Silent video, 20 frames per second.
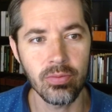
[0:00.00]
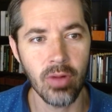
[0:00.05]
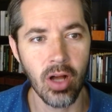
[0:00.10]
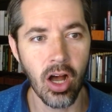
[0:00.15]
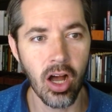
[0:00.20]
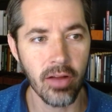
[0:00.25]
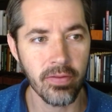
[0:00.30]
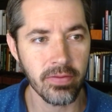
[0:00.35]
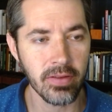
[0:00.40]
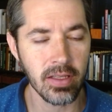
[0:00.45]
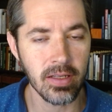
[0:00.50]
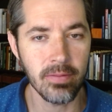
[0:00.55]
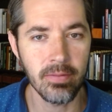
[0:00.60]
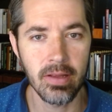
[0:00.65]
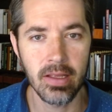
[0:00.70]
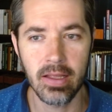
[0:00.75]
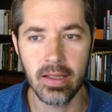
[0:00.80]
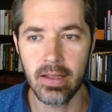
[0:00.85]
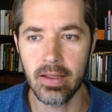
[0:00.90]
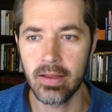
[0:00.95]
often
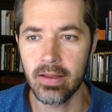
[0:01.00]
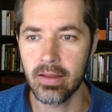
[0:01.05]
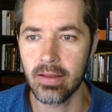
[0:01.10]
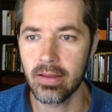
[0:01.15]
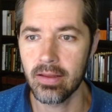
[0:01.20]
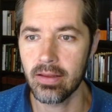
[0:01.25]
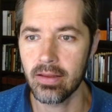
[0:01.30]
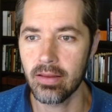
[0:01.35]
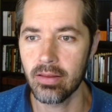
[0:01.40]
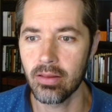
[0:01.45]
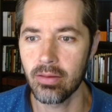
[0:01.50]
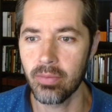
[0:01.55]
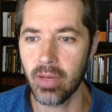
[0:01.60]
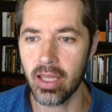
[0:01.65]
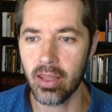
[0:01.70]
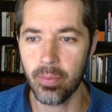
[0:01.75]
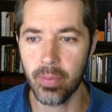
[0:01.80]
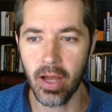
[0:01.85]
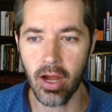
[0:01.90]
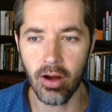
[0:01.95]
by
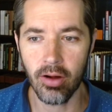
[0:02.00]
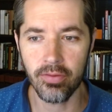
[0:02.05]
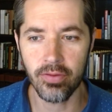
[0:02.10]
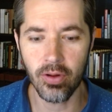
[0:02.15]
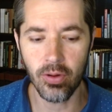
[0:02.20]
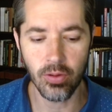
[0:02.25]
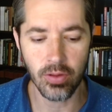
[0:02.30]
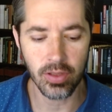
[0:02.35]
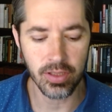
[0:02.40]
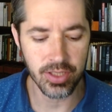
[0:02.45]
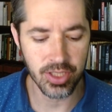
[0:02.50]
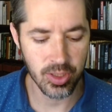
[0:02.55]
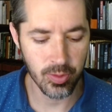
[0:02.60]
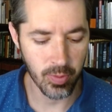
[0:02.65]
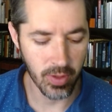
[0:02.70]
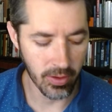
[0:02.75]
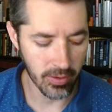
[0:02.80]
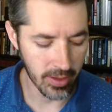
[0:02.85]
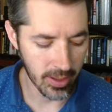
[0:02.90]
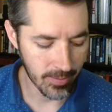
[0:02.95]
the power of the Holy
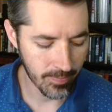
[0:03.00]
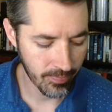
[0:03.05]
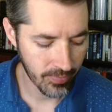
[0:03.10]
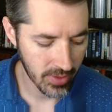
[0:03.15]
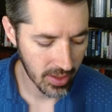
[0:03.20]
Spirit